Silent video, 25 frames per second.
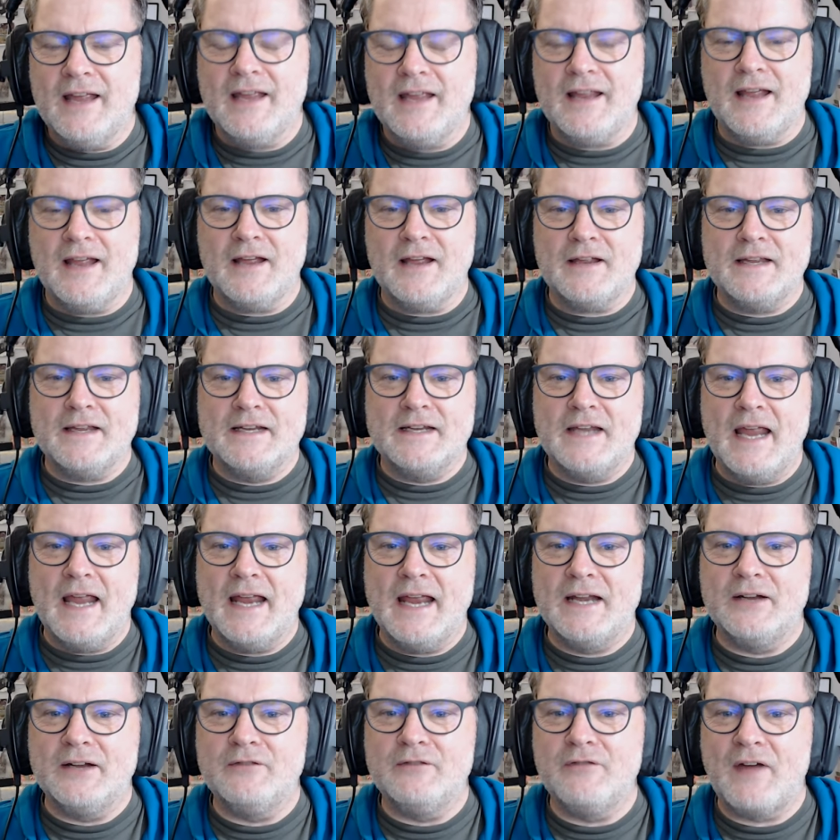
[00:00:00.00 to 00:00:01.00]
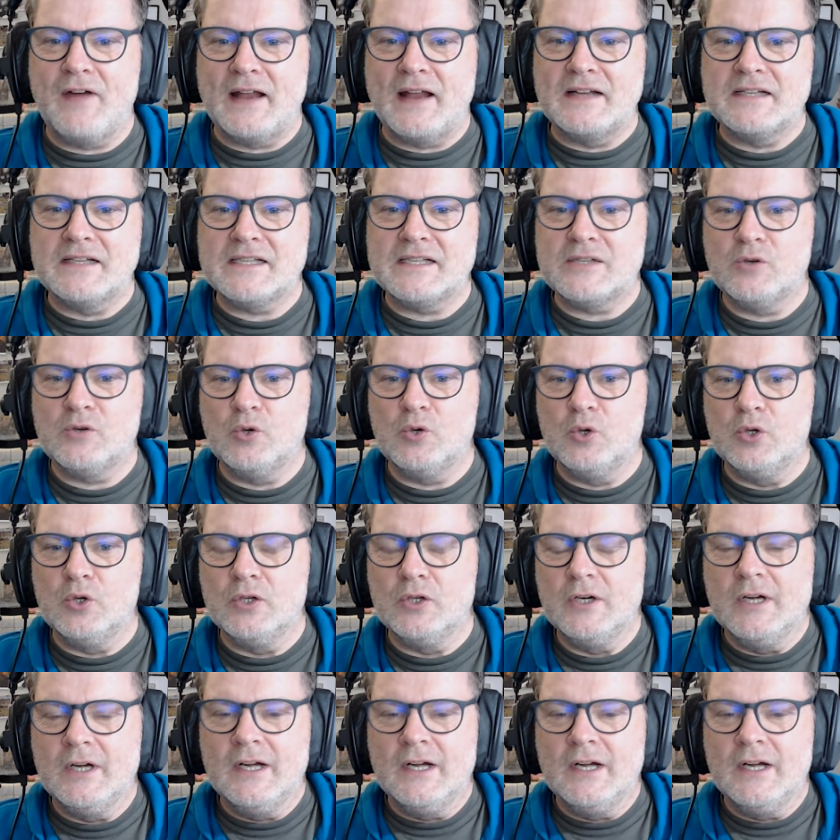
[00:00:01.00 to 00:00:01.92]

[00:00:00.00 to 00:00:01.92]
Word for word: in in advance or